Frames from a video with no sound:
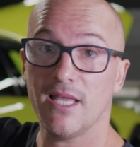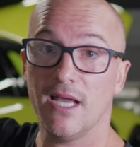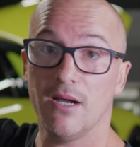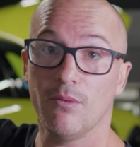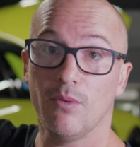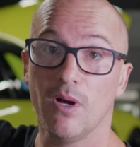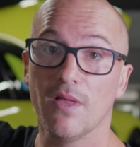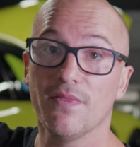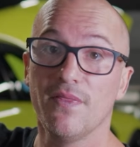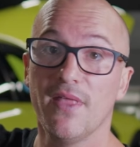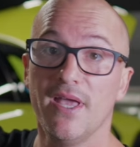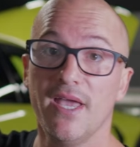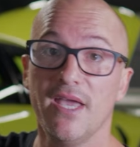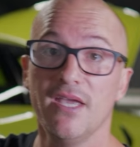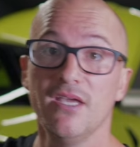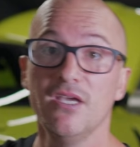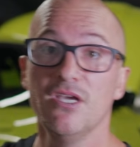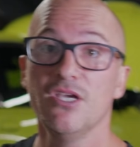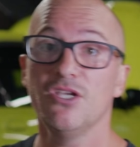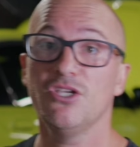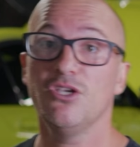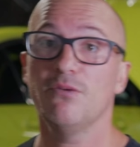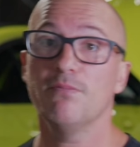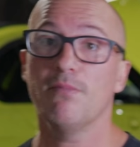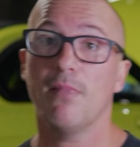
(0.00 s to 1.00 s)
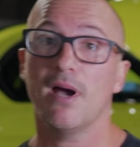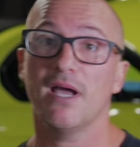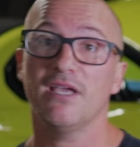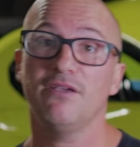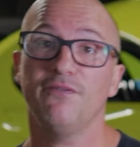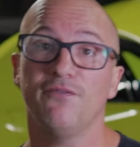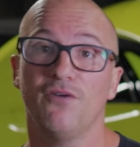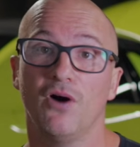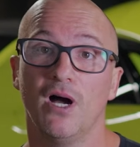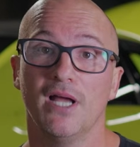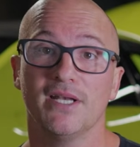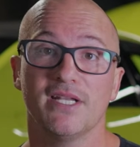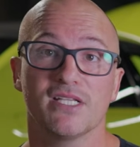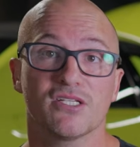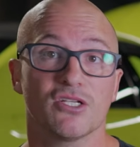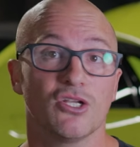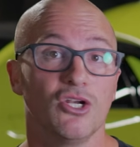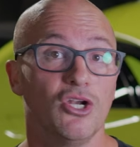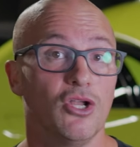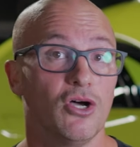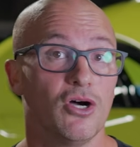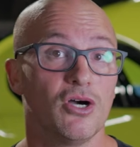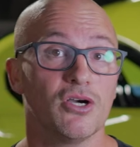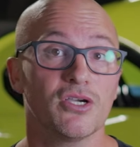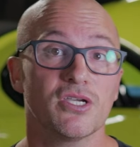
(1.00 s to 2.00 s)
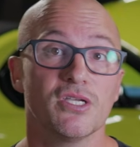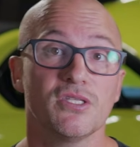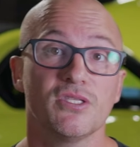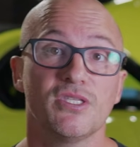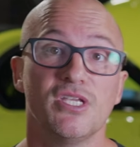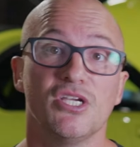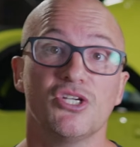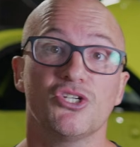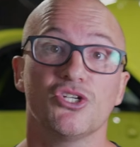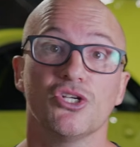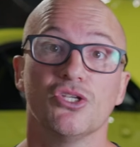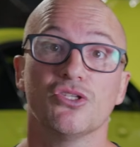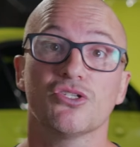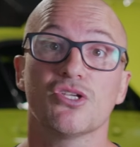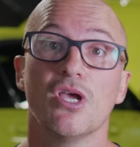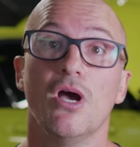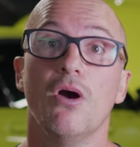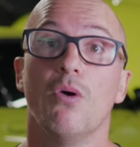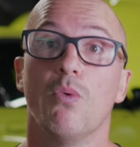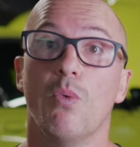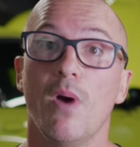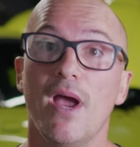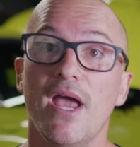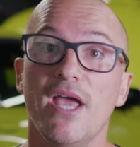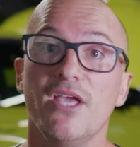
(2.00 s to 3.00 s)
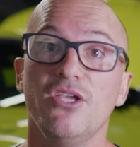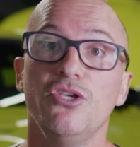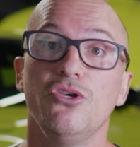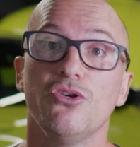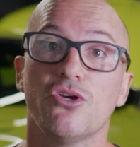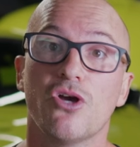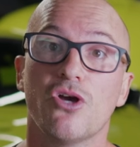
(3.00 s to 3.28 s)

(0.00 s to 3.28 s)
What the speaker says: that one there, you may find there's a lot of conditions where you